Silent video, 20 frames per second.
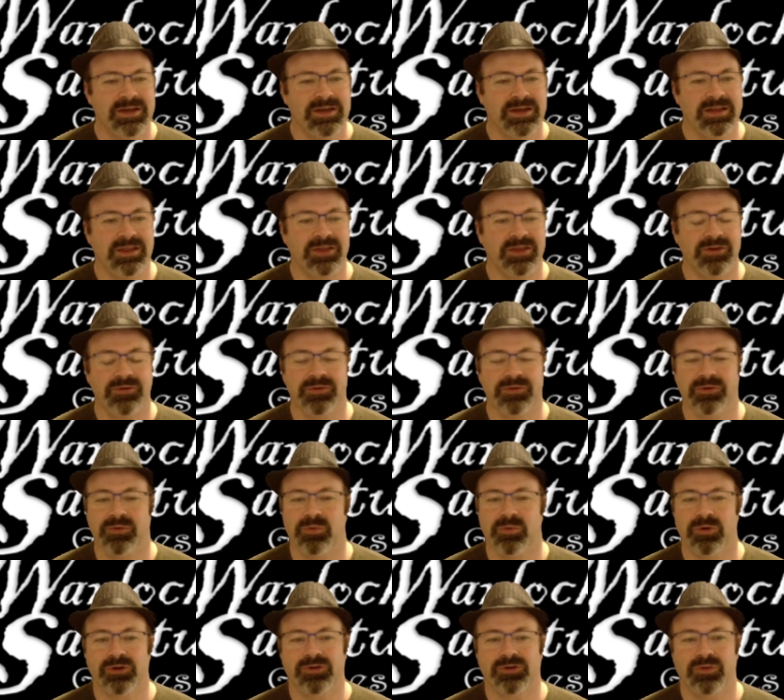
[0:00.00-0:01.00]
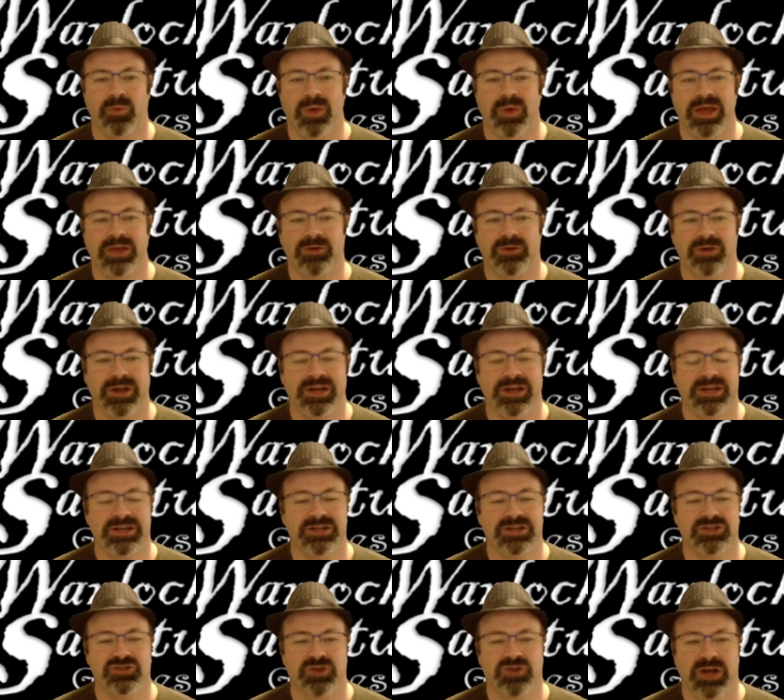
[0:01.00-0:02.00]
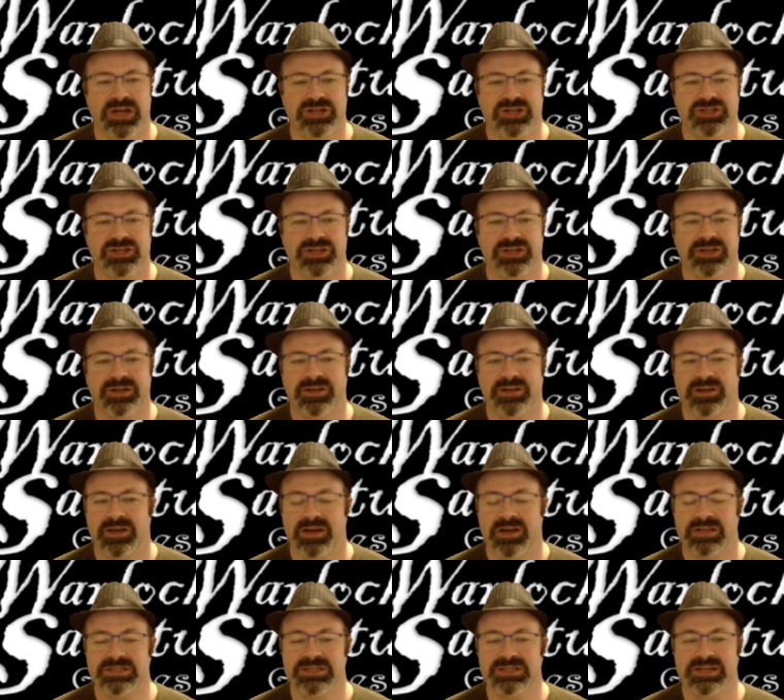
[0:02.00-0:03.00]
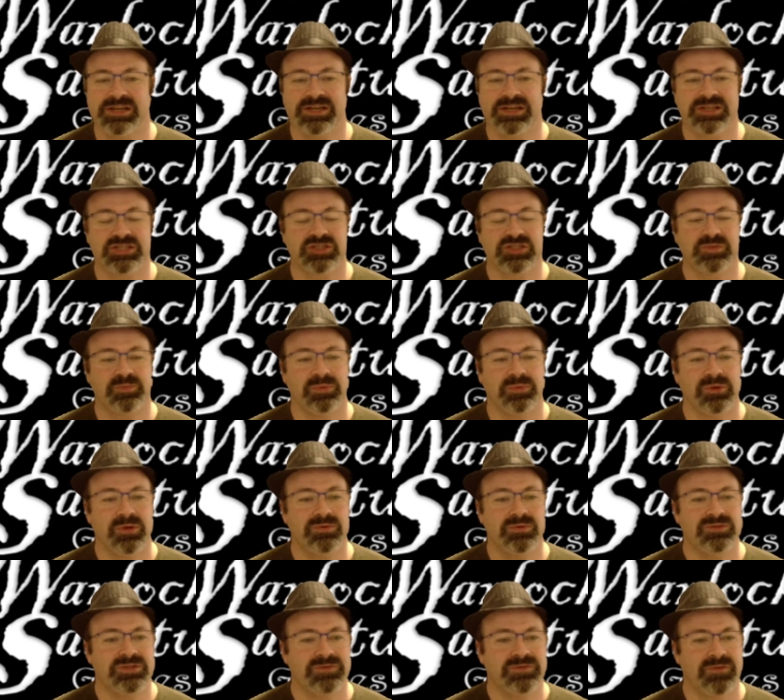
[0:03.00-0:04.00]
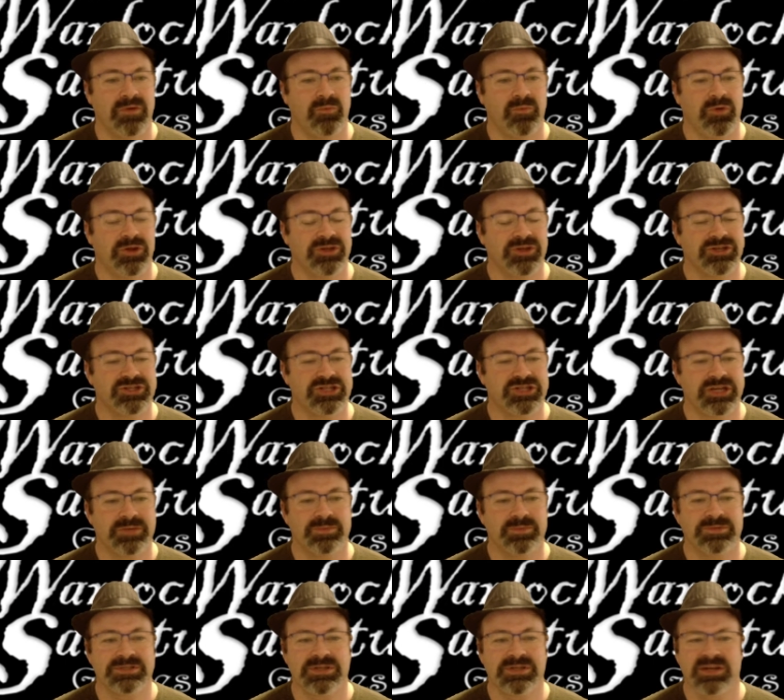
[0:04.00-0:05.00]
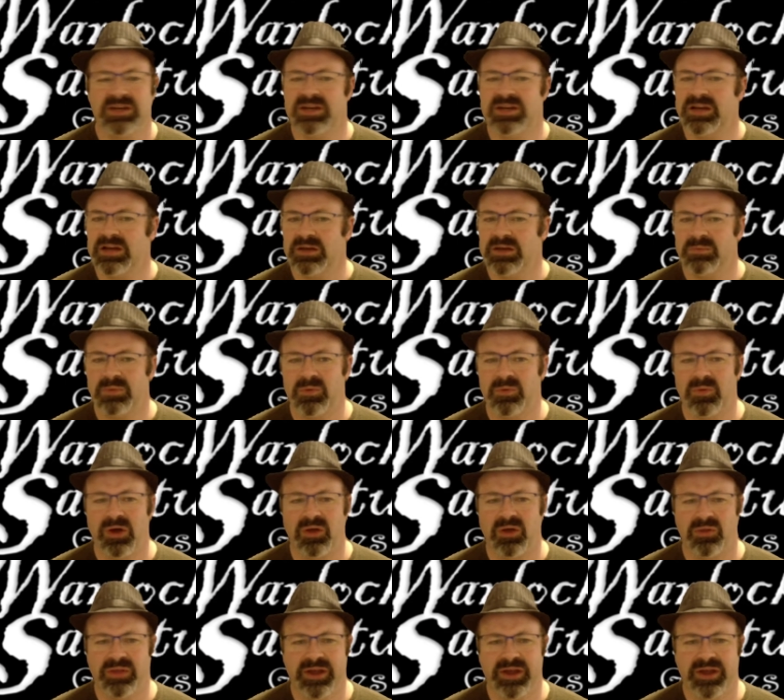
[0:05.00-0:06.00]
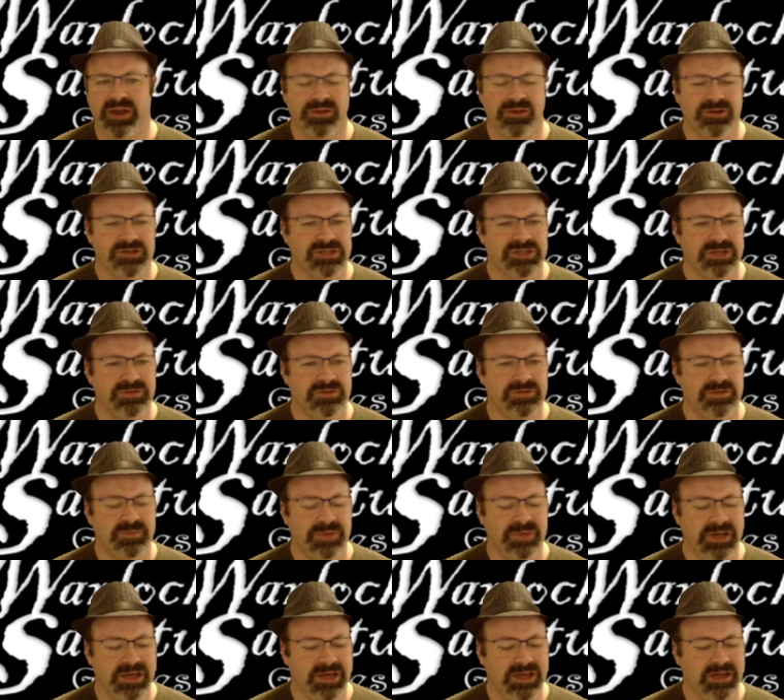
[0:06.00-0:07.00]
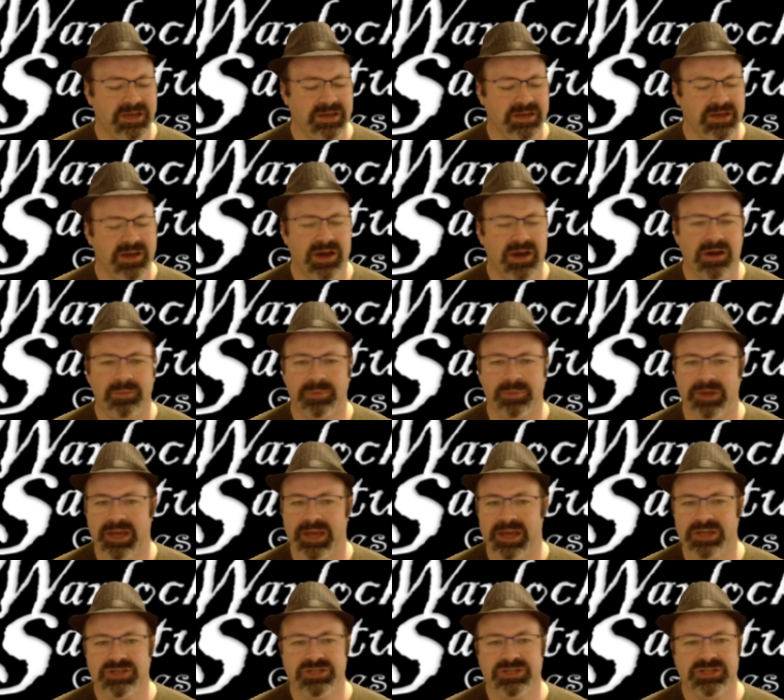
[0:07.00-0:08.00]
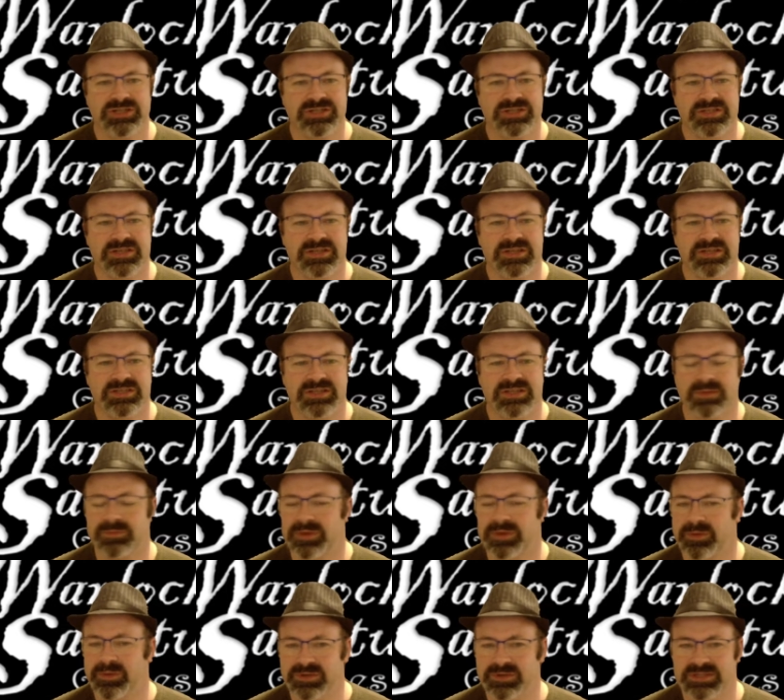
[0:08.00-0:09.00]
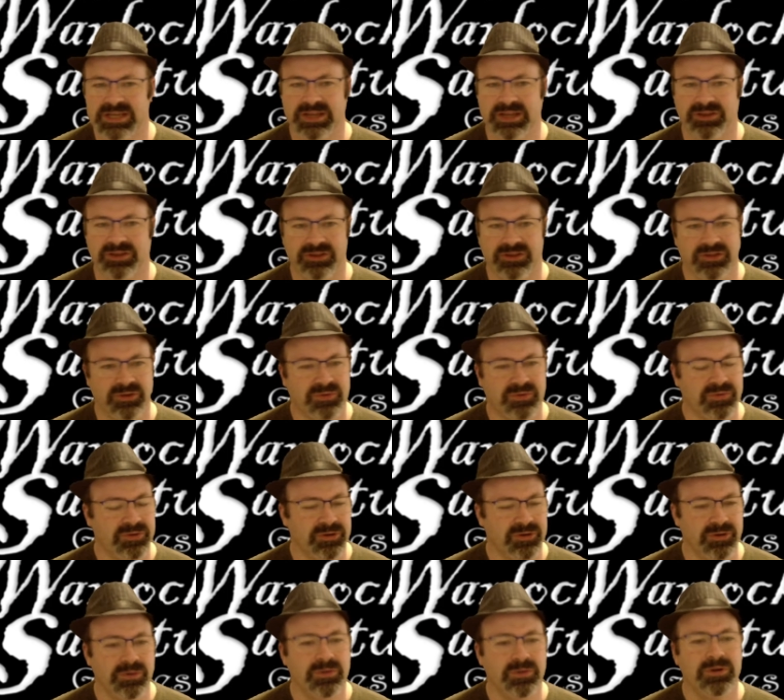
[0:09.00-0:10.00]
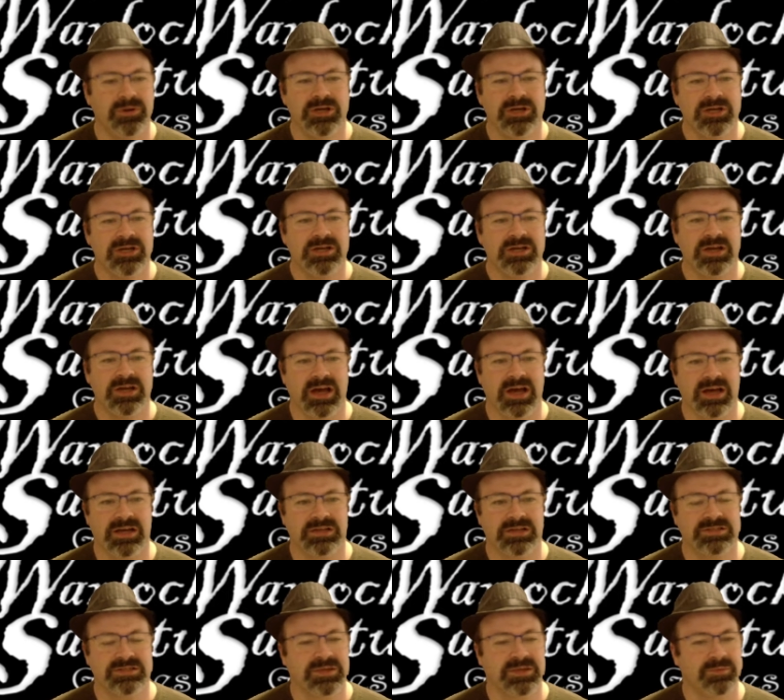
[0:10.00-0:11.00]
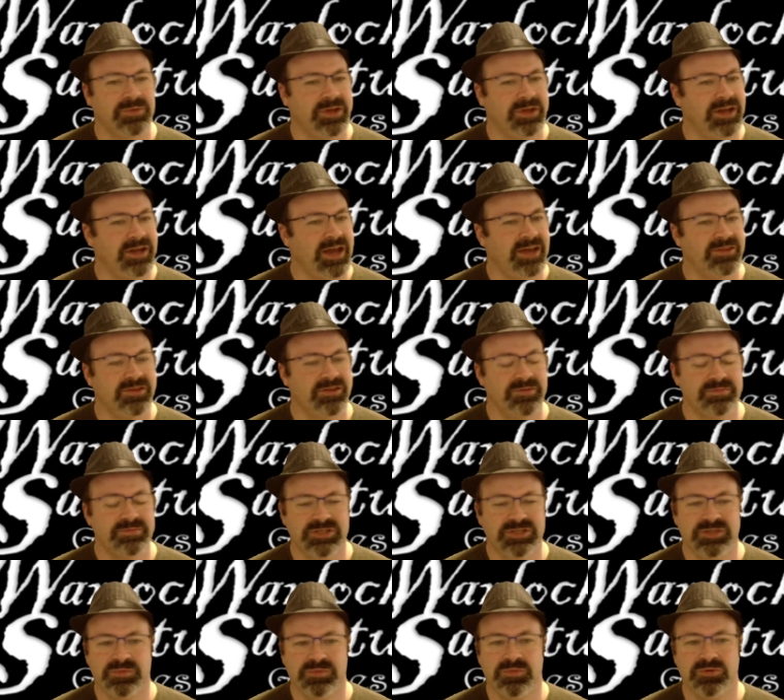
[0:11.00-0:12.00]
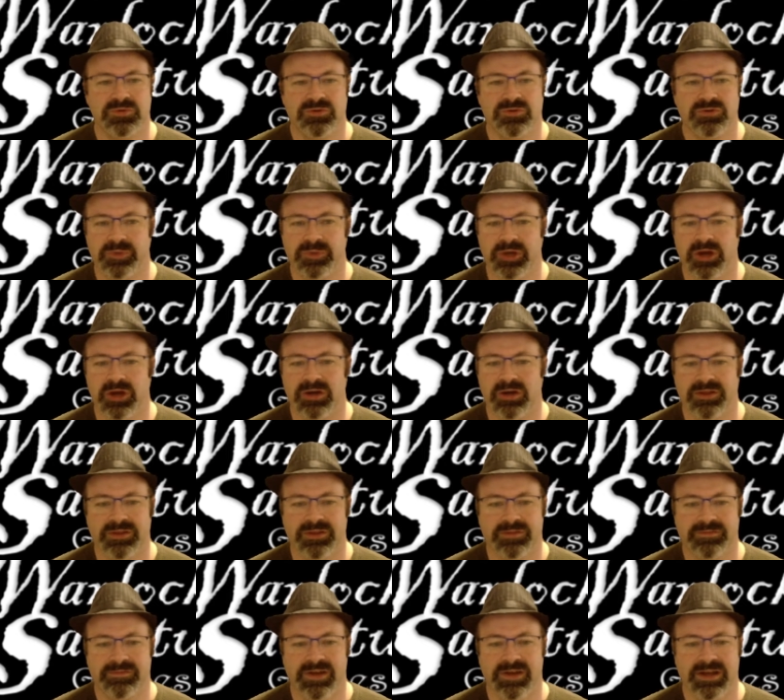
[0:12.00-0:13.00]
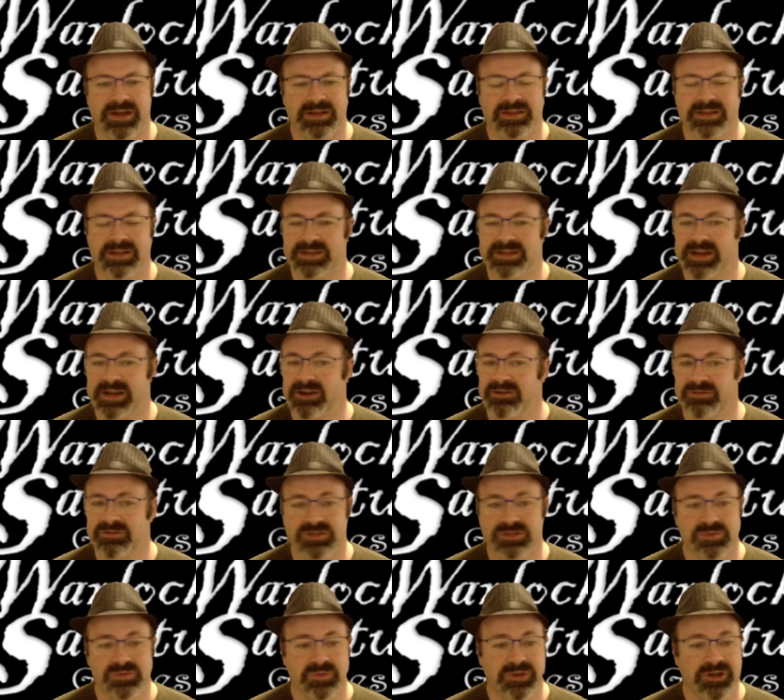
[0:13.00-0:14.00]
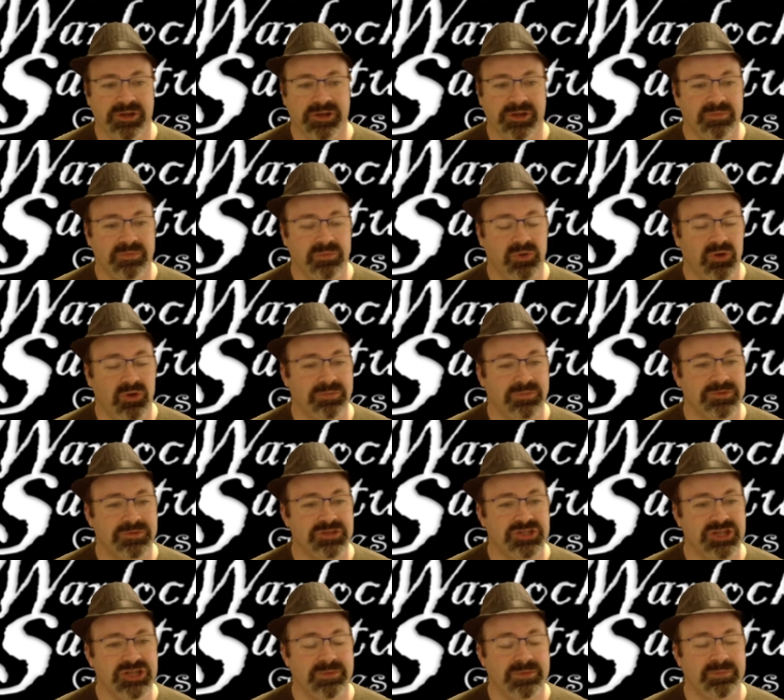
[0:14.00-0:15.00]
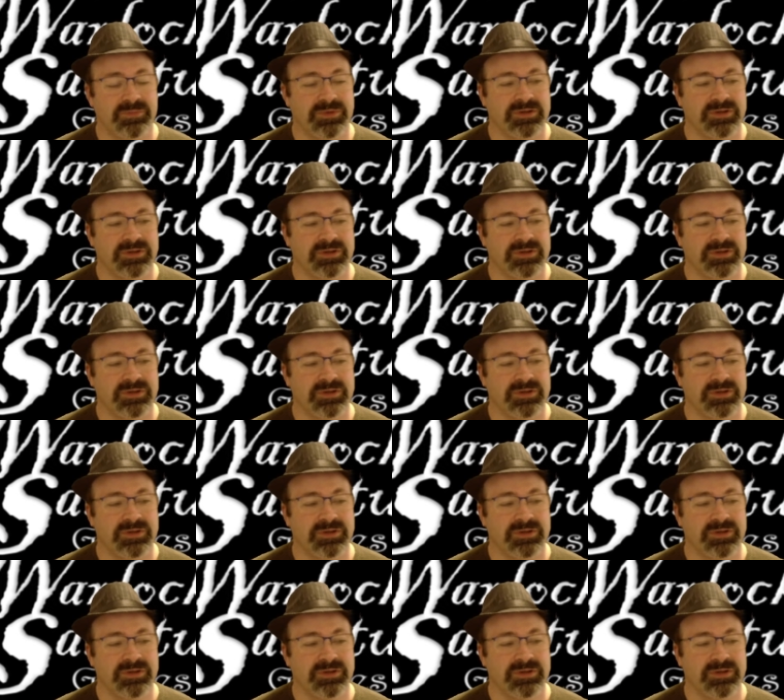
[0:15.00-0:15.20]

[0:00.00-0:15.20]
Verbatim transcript: The crew worked away, creating a distraction, causing an explosive on one of the ships. But while there, there seemed to be complications. Something was killing the crew. Uh, something had them spooked beyond the fact that terrorists were there to blow up the ship,